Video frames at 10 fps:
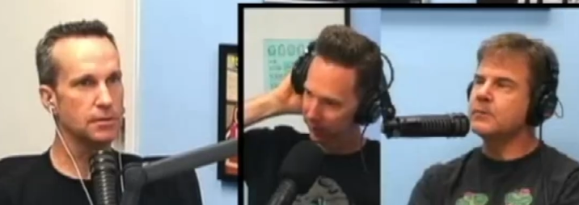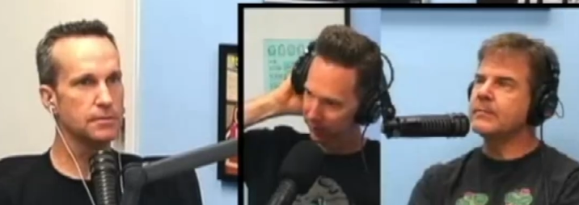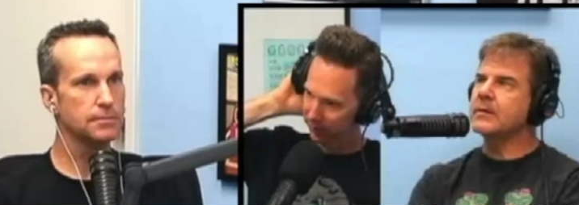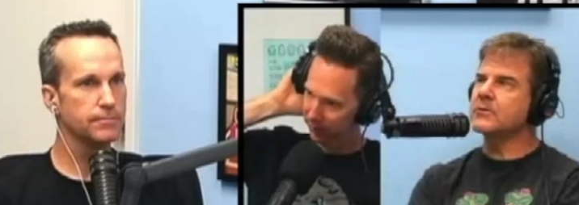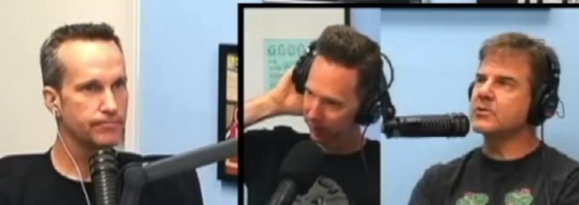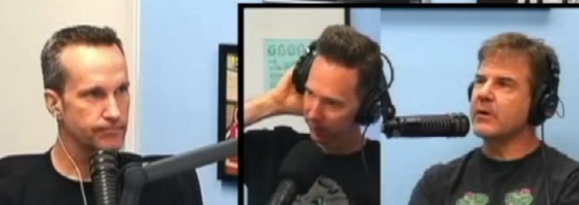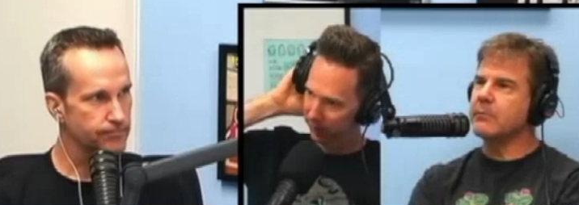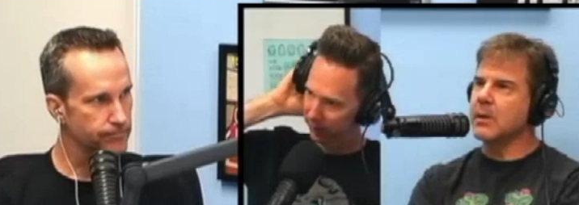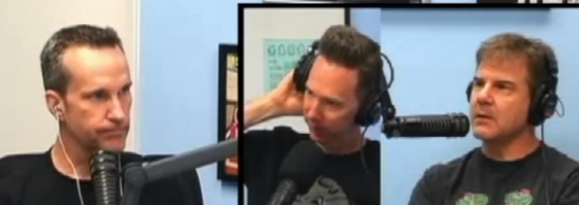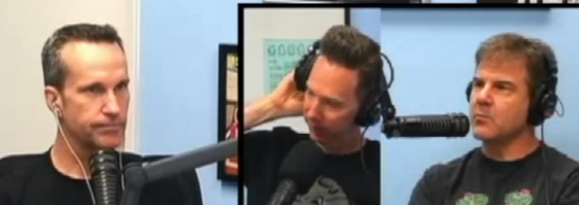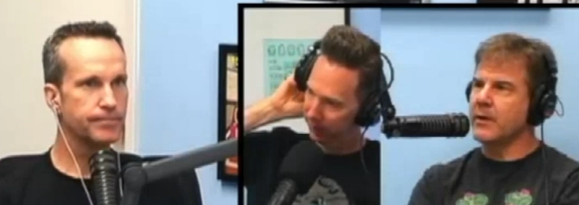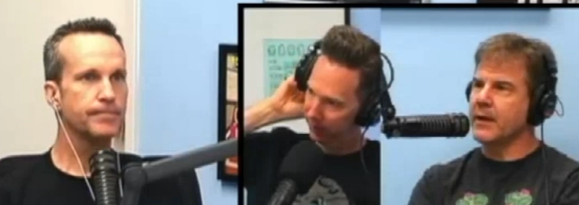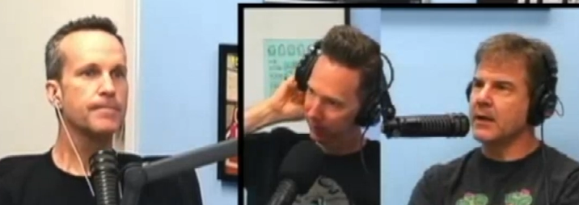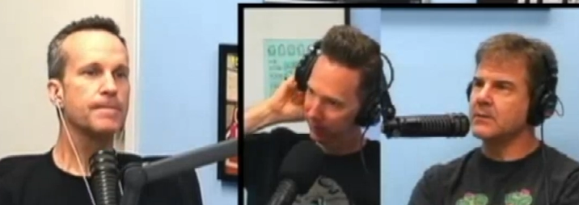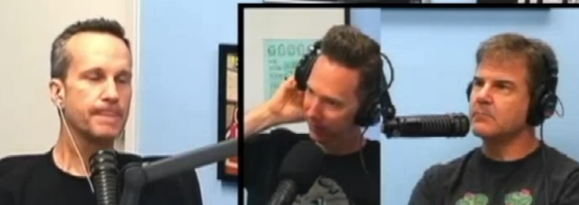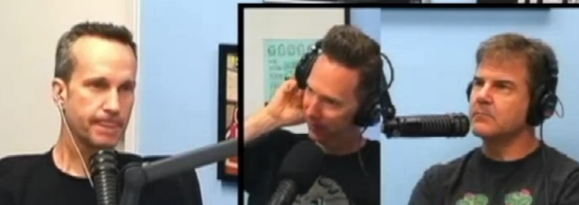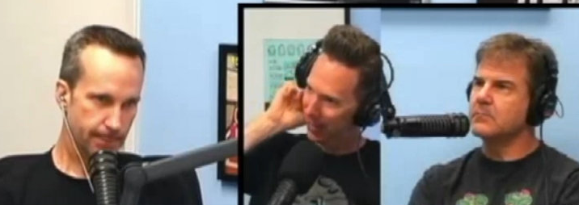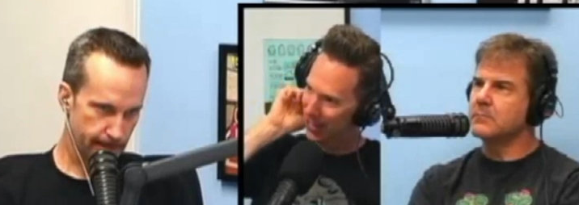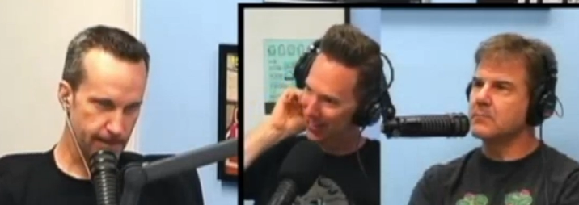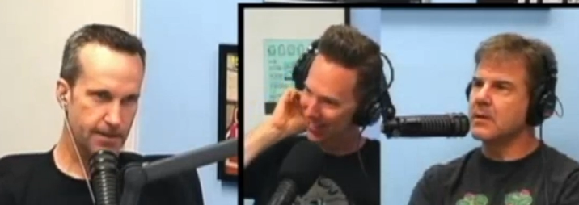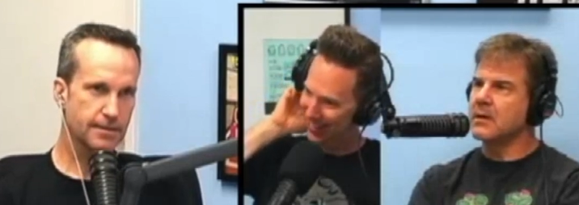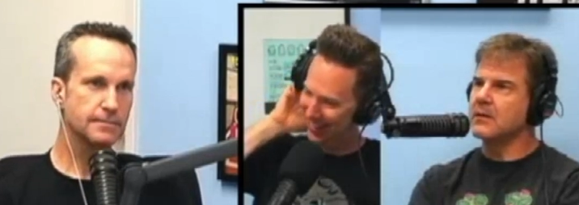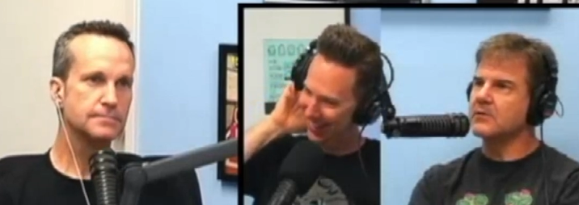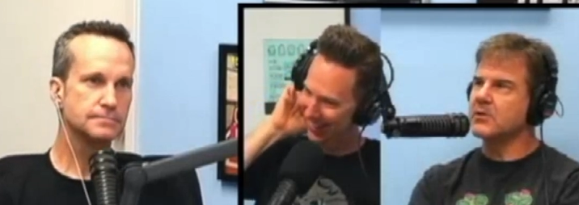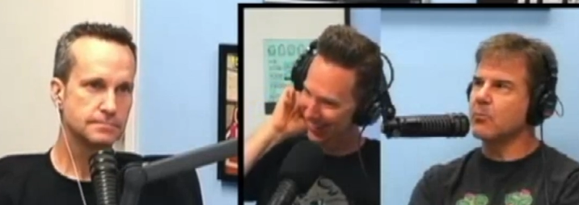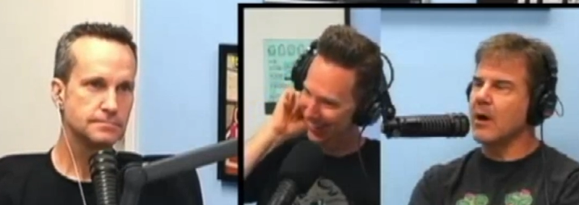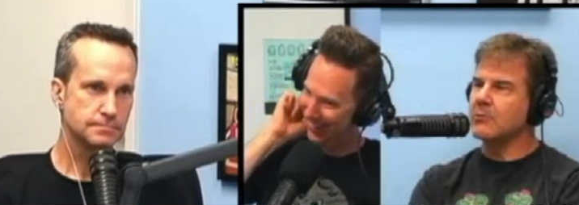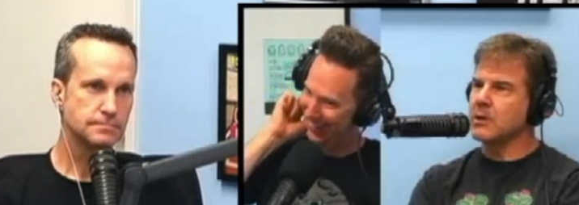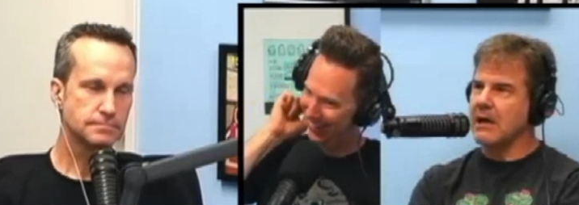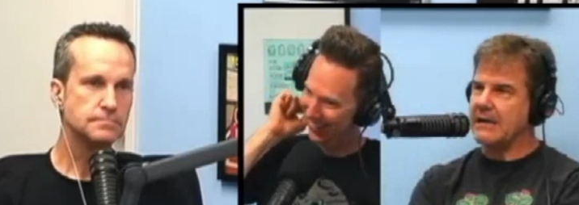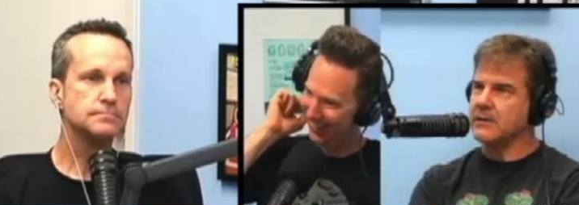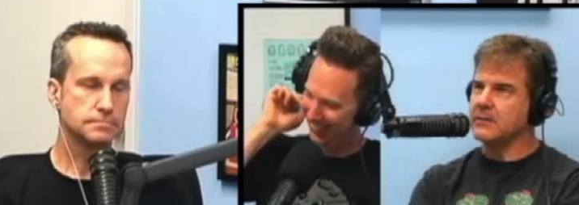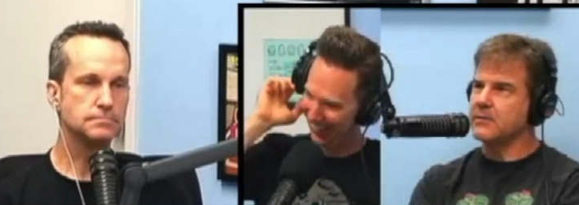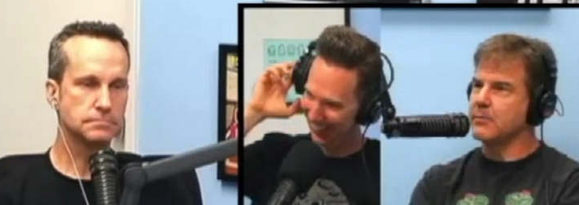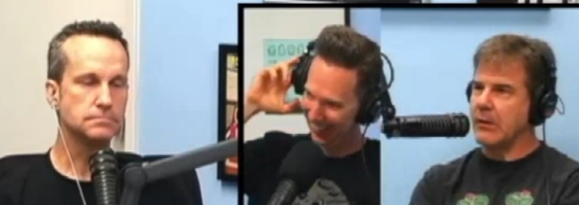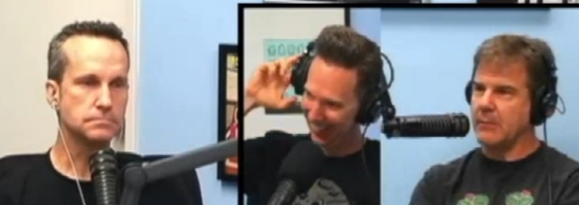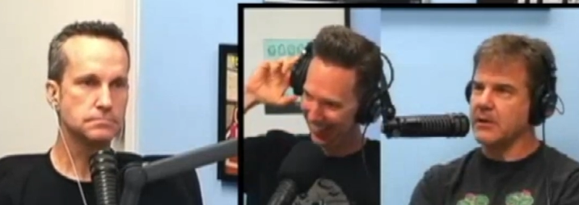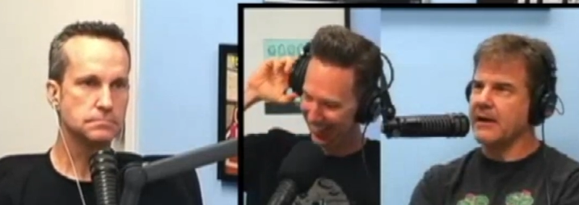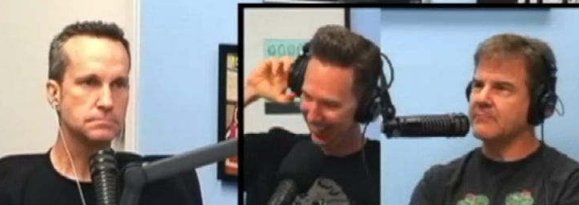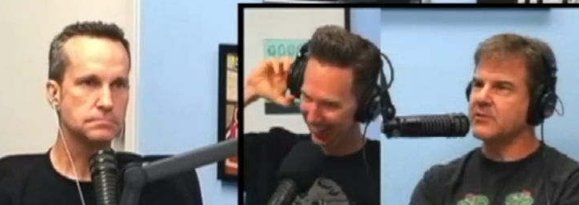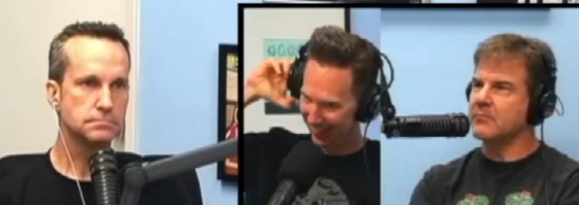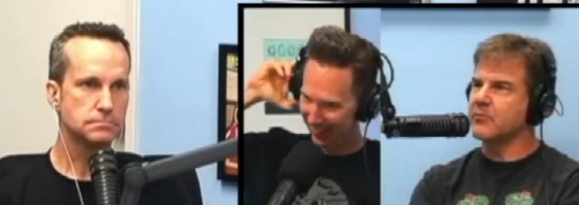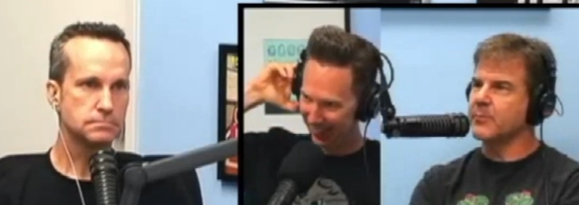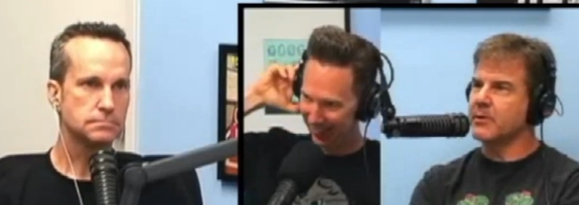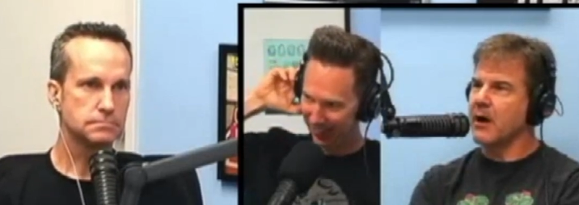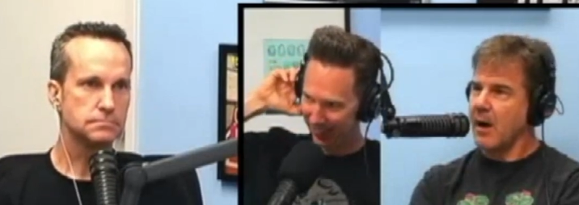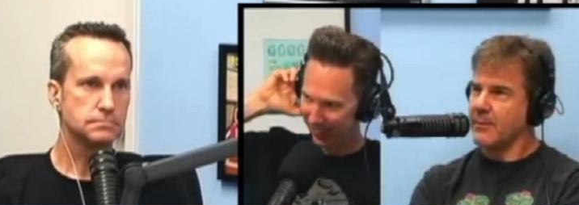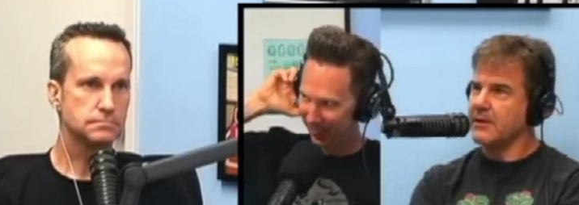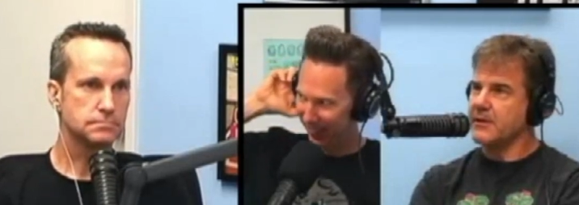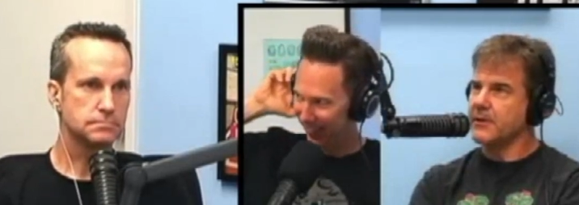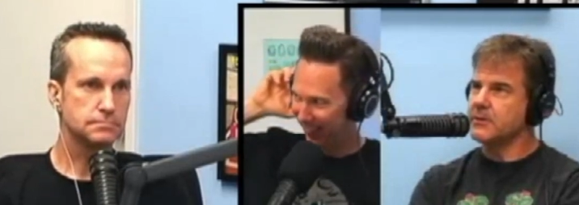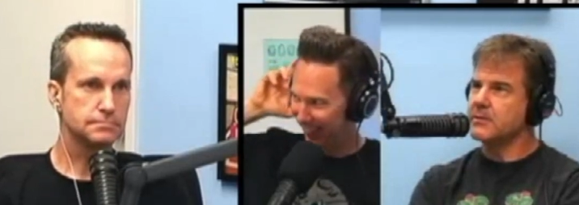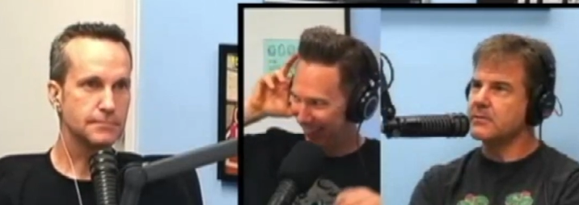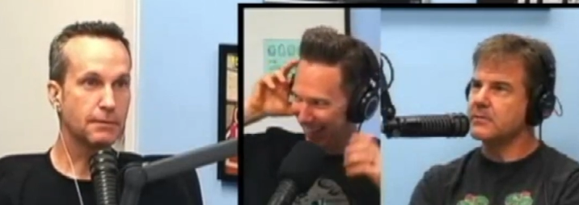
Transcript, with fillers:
Speaker 1: You put a straight blonde wig on him, mm-hmm. uh, some round glasses. Mm-hmm. You probably have some from your comedy years.